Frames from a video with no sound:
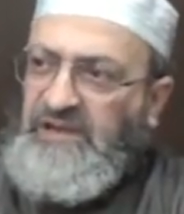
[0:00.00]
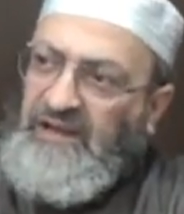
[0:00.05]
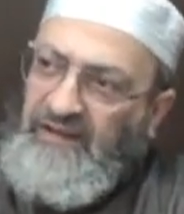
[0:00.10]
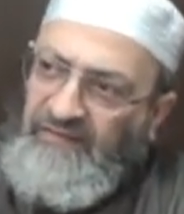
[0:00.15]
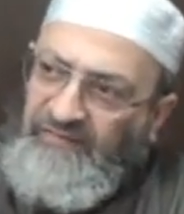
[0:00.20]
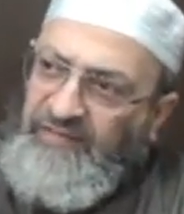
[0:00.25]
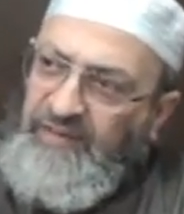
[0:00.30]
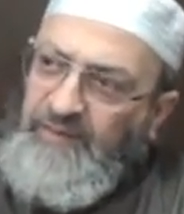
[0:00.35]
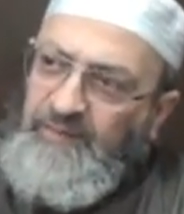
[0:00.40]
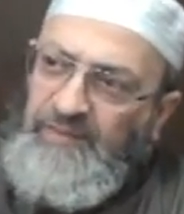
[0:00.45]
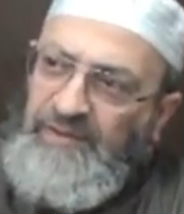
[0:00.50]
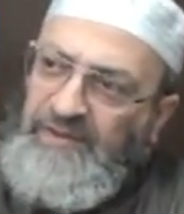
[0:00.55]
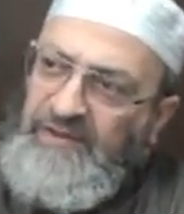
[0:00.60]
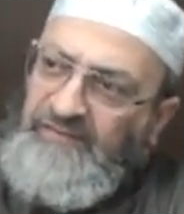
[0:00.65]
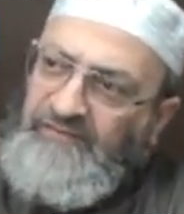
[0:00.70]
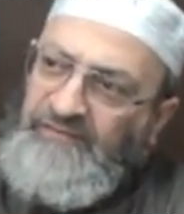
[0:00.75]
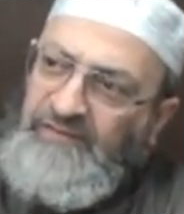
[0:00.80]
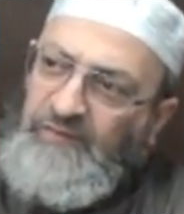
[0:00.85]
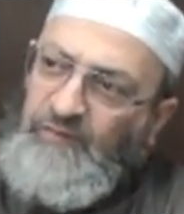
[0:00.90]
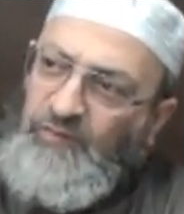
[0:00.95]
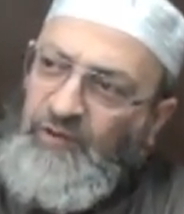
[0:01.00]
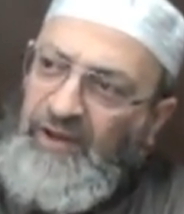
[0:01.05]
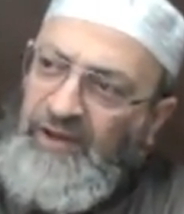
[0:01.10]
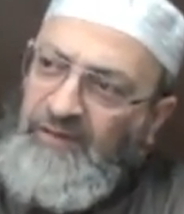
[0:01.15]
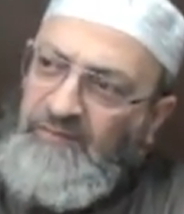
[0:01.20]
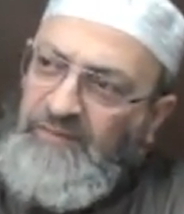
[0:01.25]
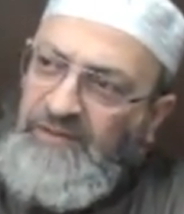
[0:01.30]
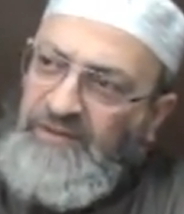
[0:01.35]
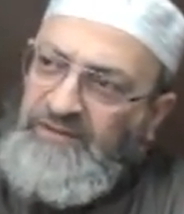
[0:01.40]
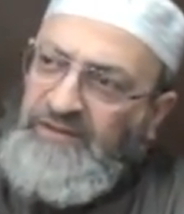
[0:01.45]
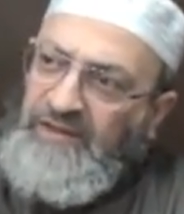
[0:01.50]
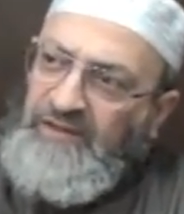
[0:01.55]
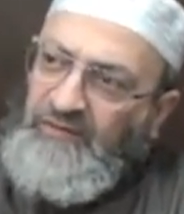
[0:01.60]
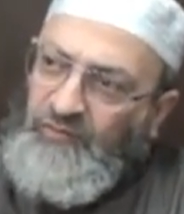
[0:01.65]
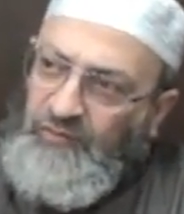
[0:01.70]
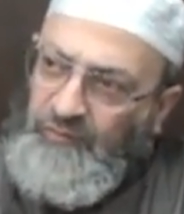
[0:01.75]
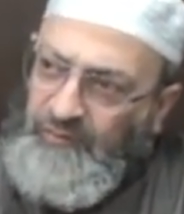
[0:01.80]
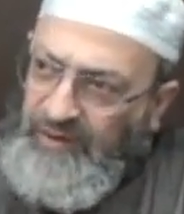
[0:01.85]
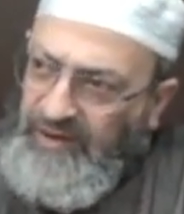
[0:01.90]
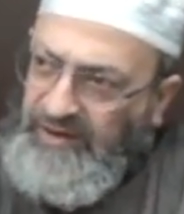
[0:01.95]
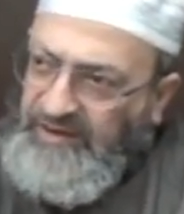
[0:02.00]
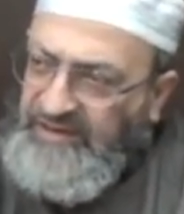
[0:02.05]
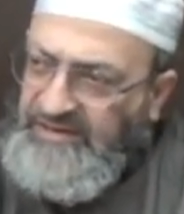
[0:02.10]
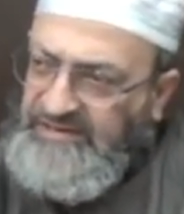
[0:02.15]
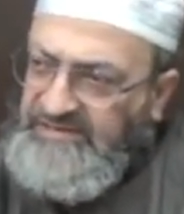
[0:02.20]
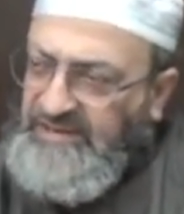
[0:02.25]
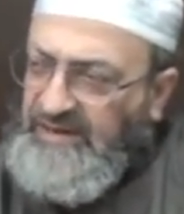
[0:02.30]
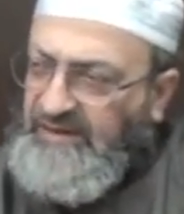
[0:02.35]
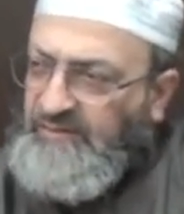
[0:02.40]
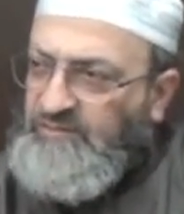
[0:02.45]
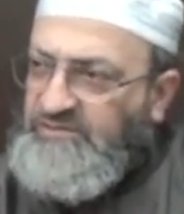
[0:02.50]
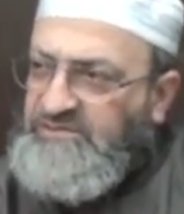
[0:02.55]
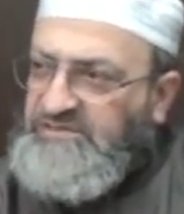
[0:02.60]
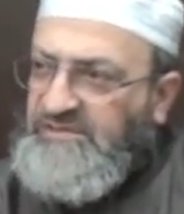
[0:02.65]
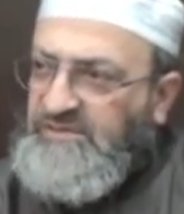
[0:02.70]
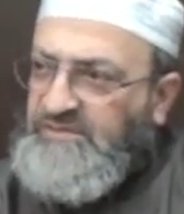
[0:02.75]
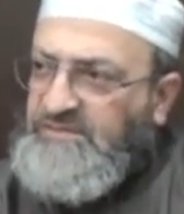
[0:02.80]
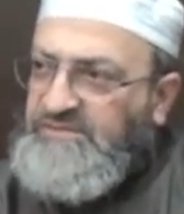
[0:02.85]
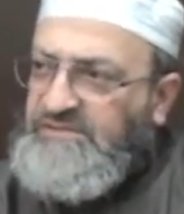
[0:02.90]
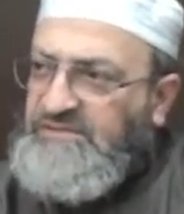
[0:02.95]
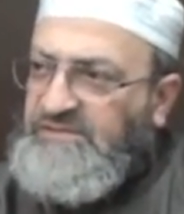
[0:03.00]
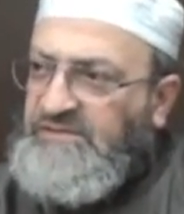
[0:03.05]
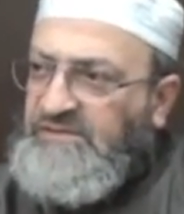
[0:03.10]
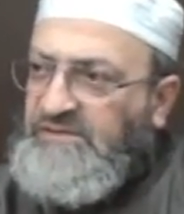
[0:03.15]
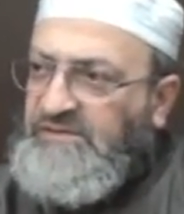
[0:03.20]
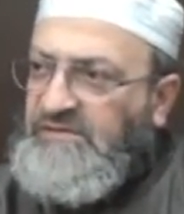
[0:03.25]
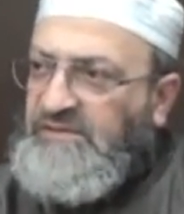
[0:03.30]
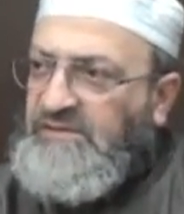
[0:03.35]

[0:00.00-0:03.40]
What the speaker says: if they believed in Muhammad and remained as non-Muslims,